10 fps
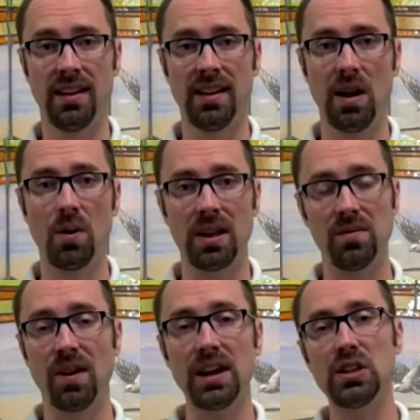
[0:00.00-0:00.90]
I want to
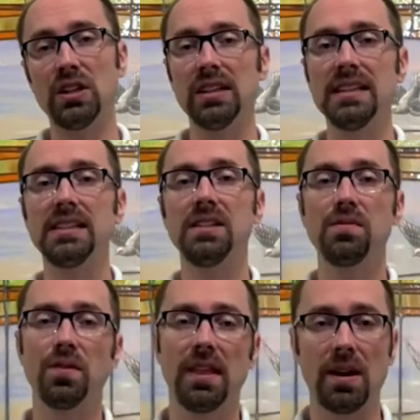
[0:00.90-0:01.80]
invite you to listen
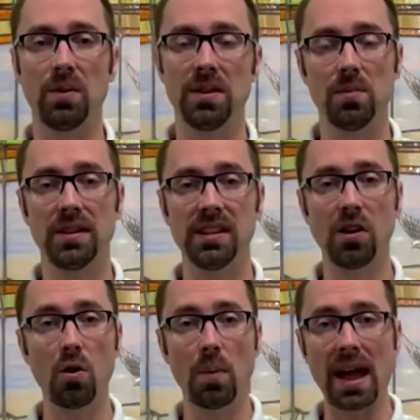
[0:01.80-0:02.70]
for that rhythm as I
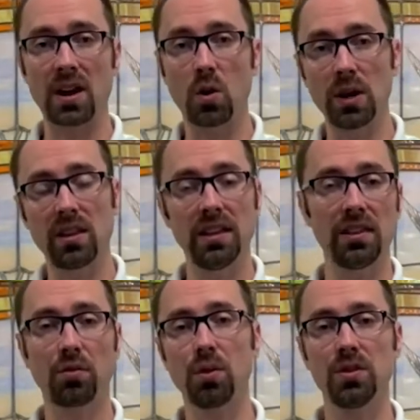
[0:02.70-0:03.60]
go back
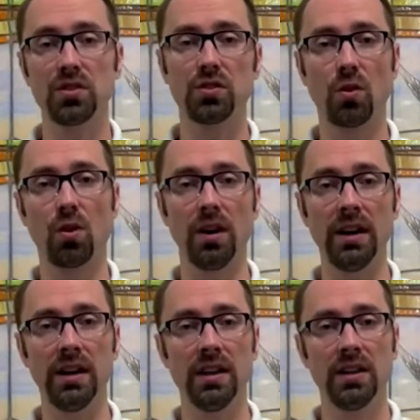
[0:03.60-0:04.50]
quickly through the
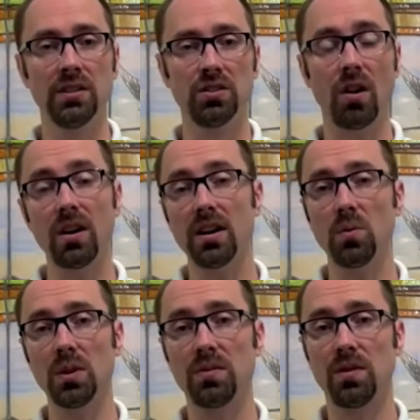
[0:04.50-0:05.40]
story, starting
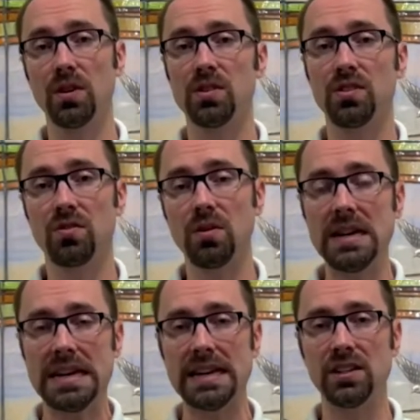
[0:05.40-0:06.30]
with verse
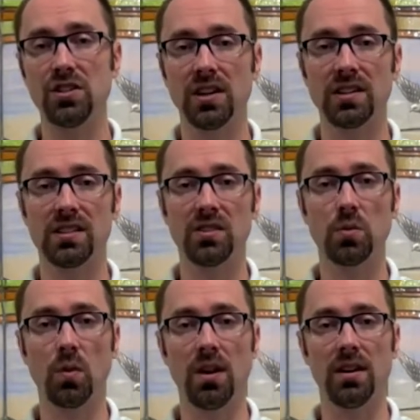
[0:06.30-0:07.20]
3 in Genesis
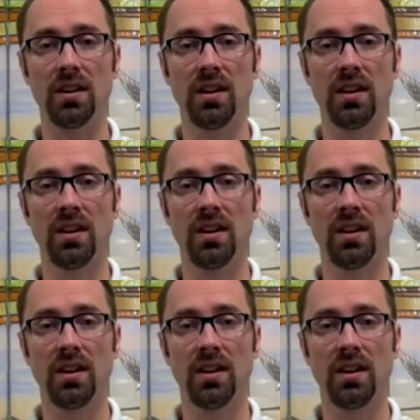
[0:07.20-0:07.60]
1,